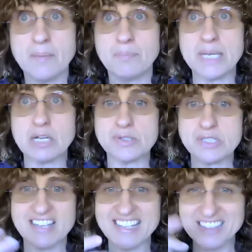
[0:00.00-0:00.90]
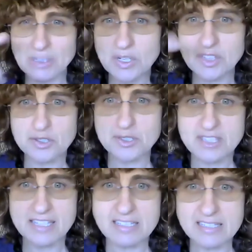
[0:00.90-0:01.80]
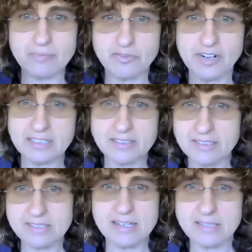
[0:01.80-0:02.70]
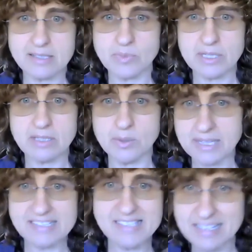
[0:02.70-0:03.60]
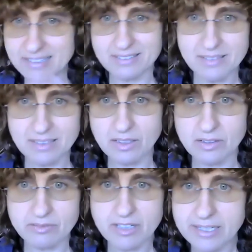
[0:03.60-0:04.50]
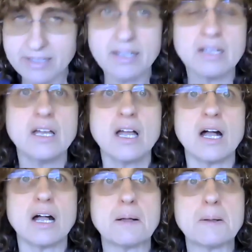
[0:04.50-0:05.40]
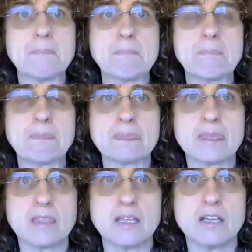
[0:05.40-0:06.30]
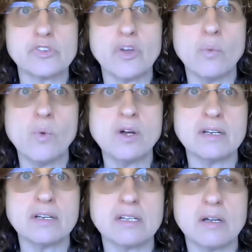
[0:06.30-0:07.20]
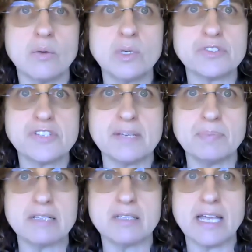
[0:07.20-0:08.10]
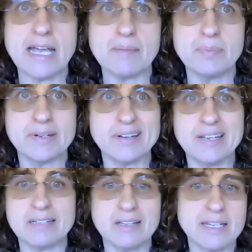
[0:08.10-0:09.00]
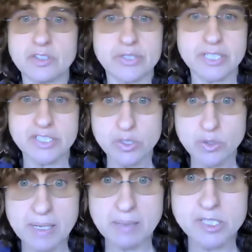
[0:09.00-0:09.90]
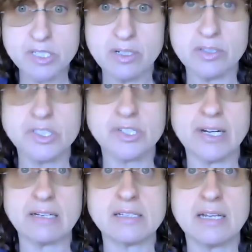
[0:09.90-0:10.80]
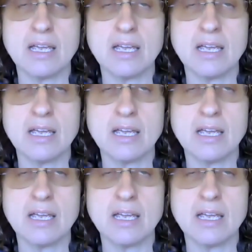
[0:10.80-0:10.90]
because they look at those things up front and discuss them with you, and they see it a lot, right? So what will typically happen in like a traditional publishing contract